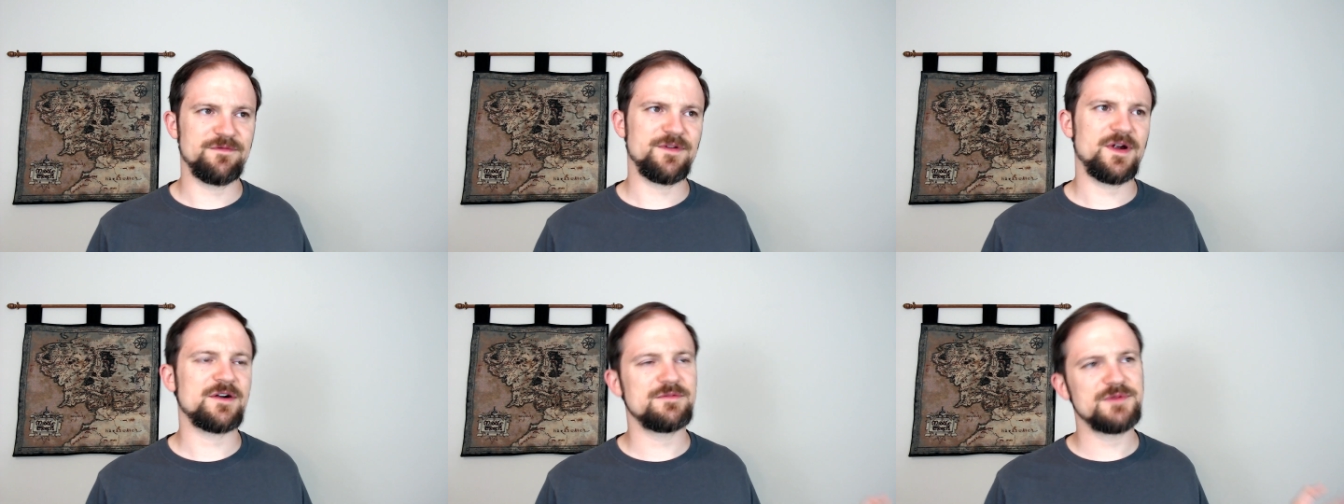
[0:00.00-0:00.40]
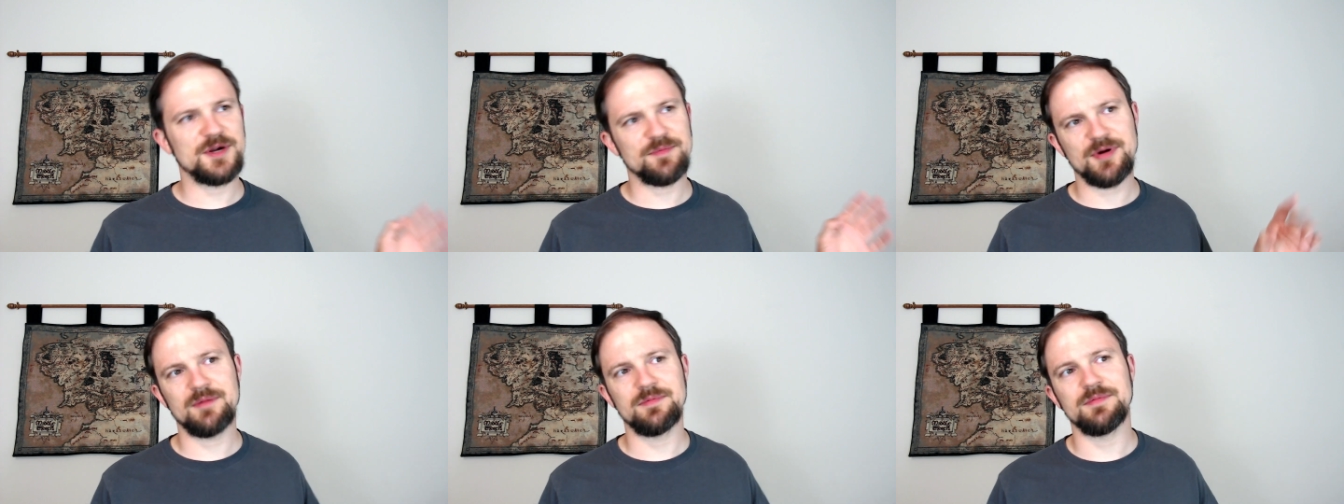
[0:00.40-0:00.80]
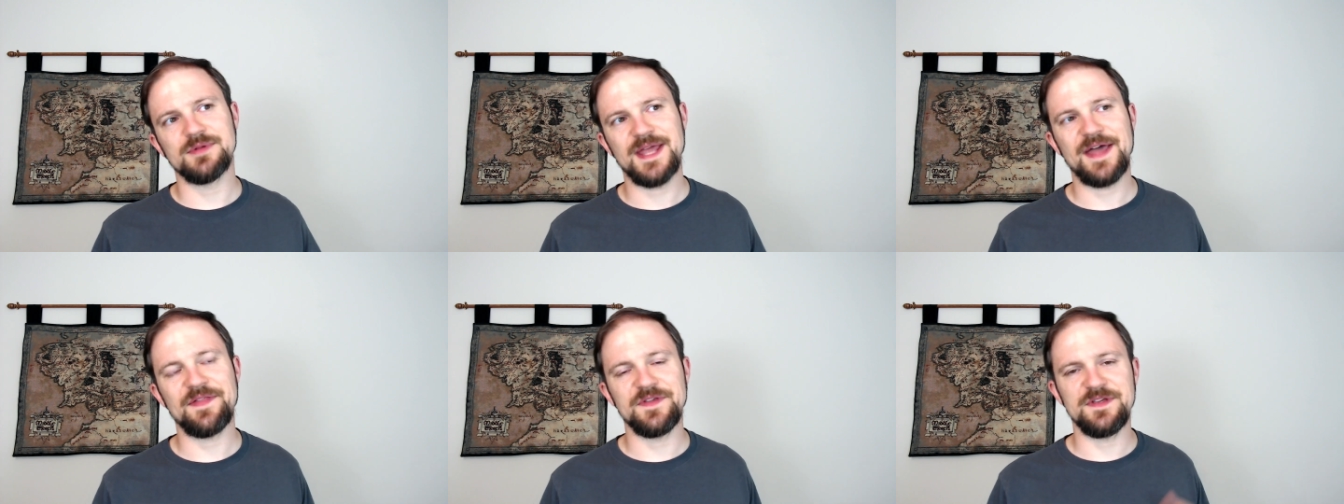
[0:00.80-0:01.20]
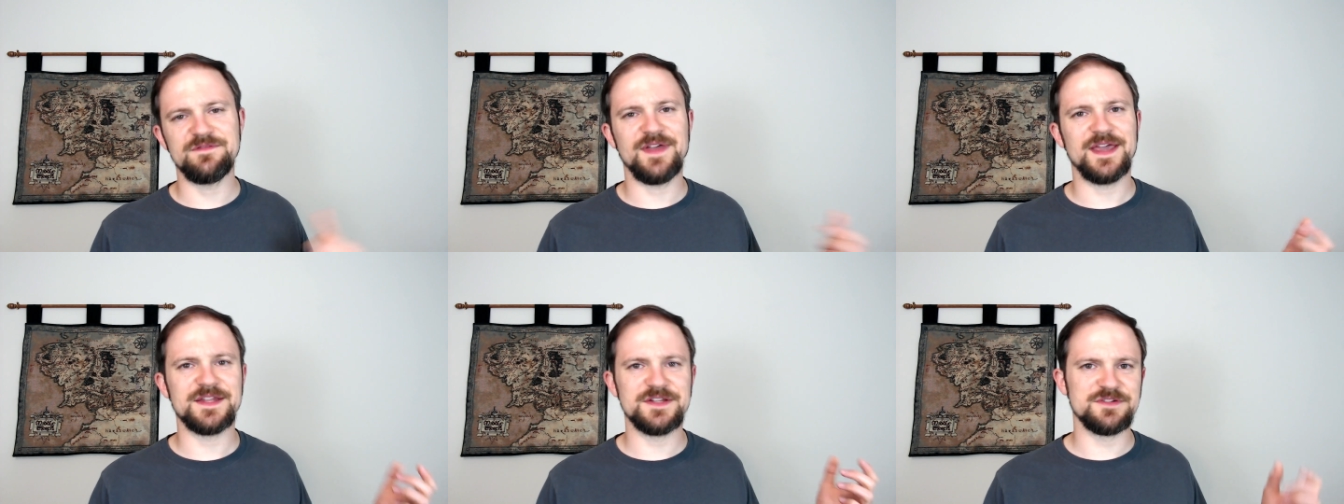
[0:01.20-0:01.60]
Faramir probably had the
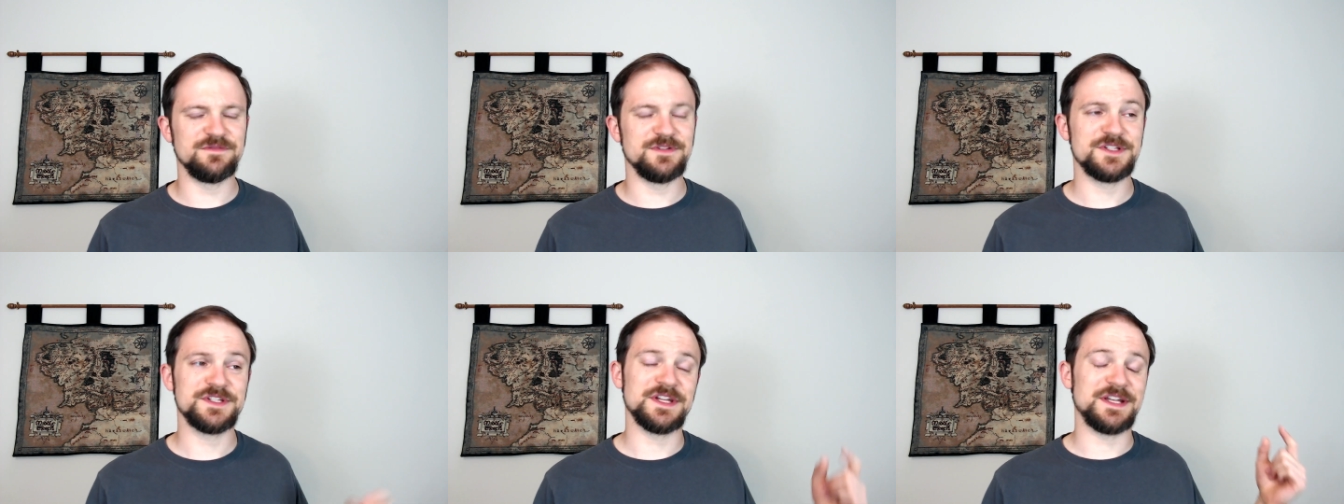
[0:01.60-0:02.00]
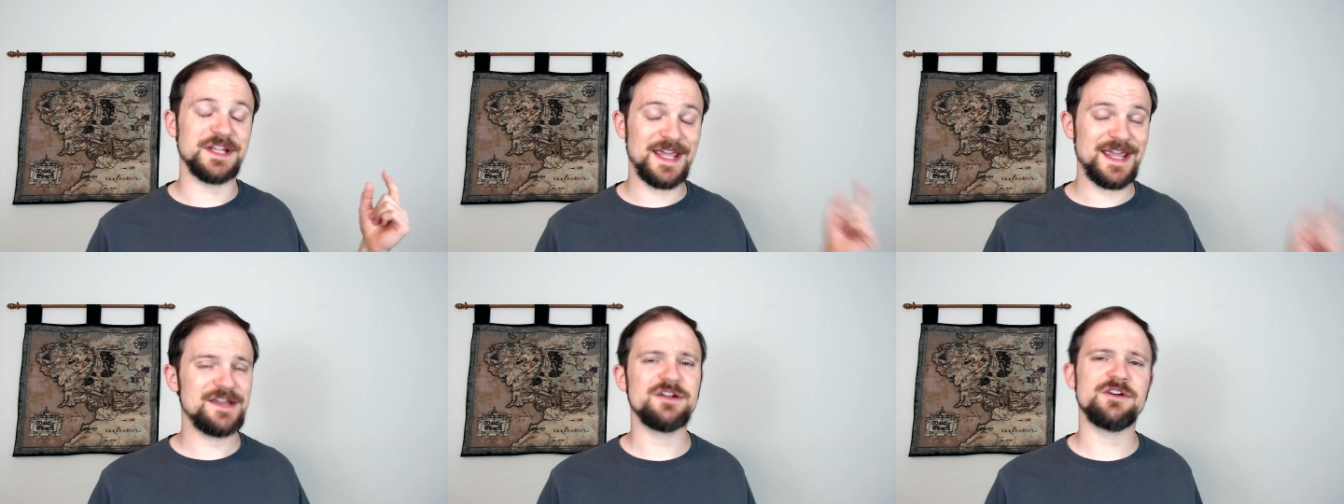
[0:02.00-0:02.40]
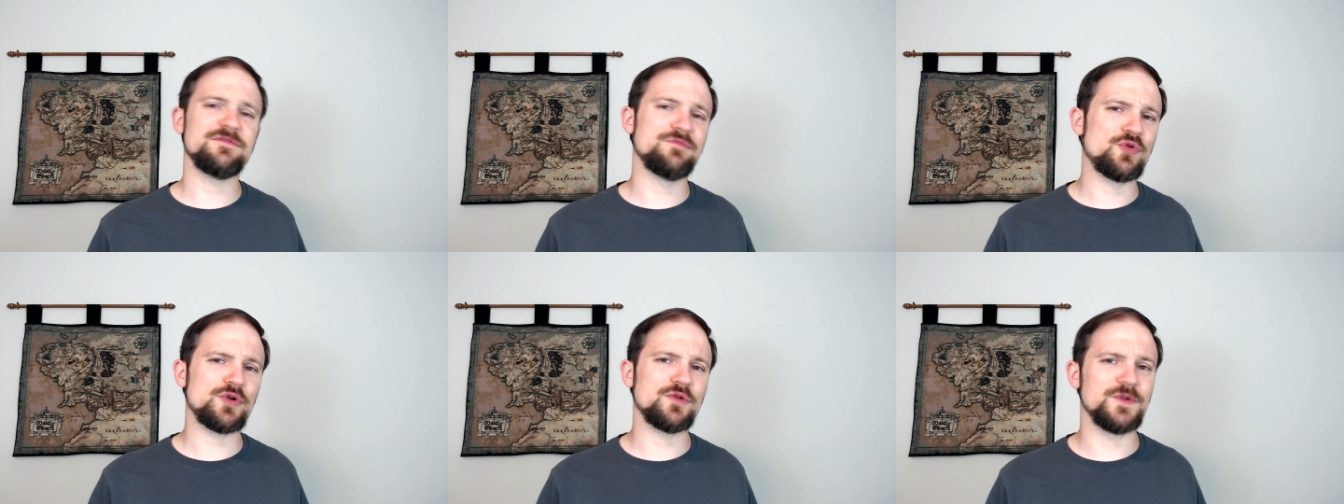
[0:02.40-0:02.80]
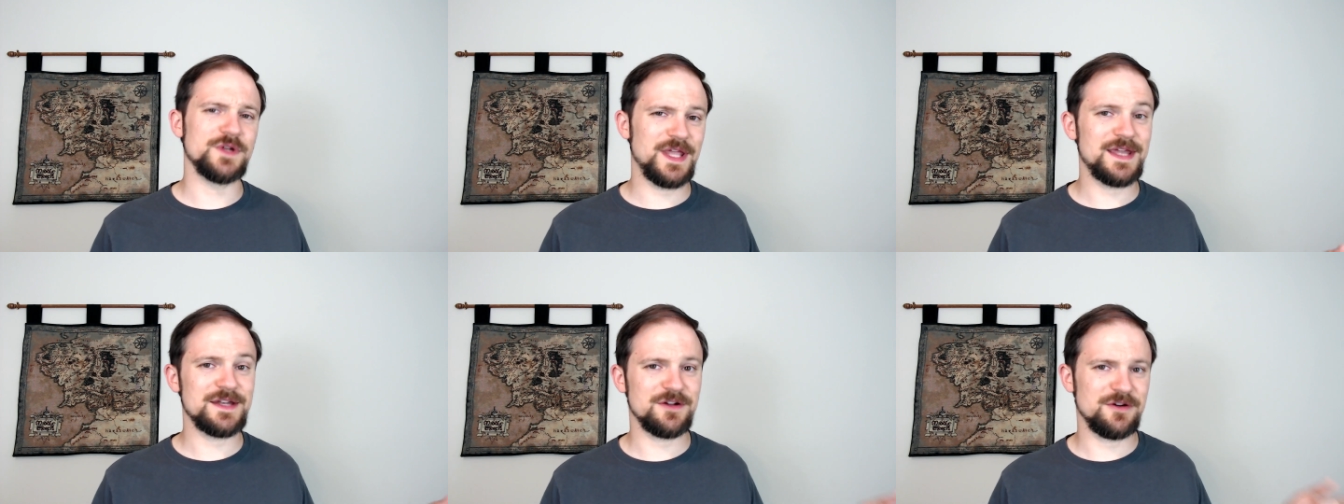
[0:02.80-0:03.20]
advantage of listening to Gandalf more when
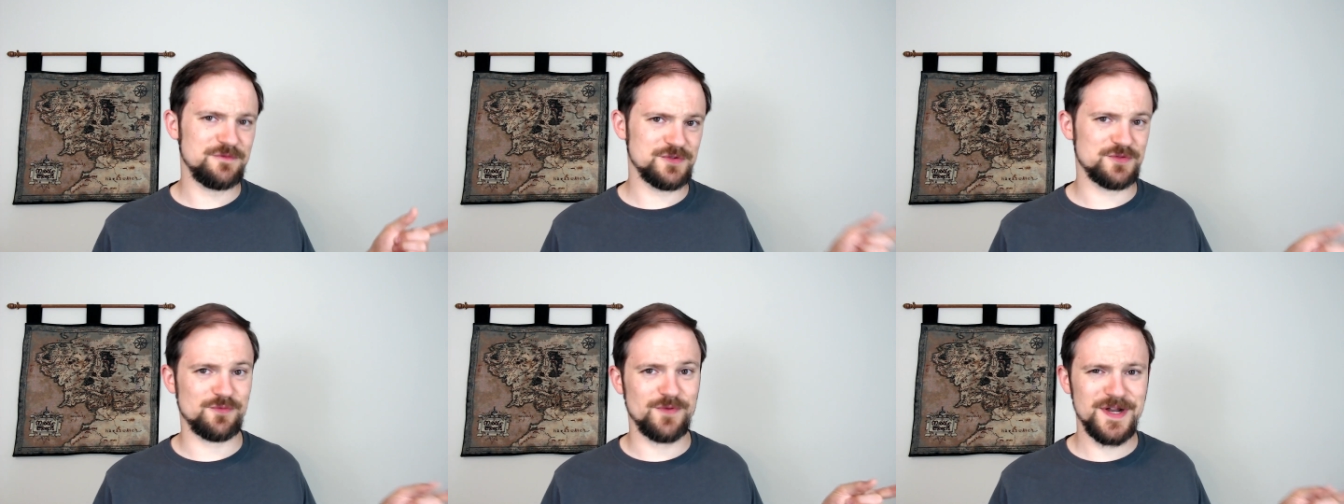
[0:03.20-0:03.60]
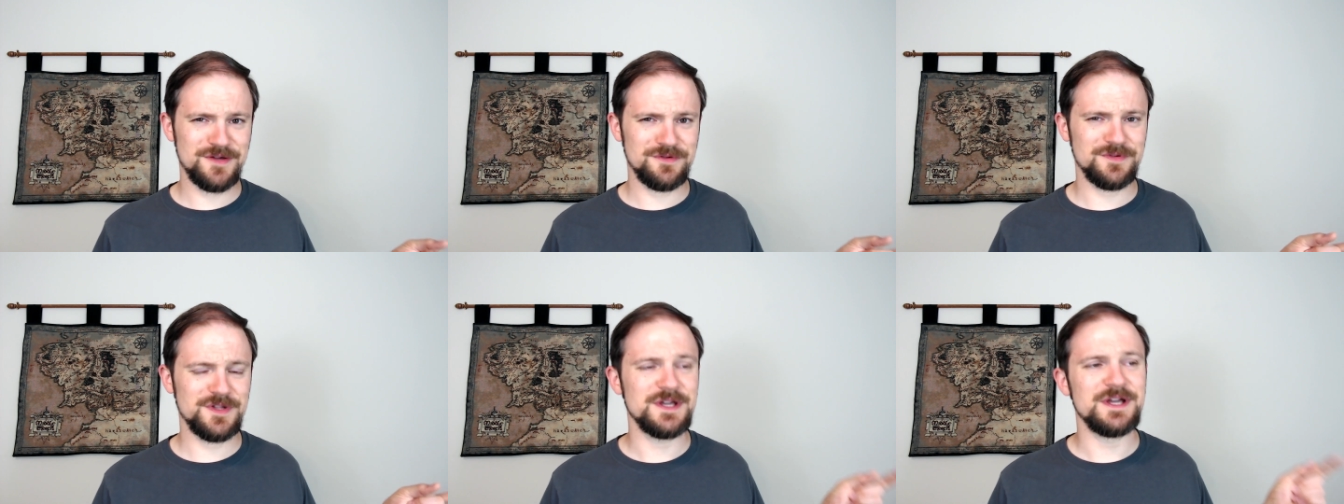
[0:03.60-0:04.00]
Gandalf was around,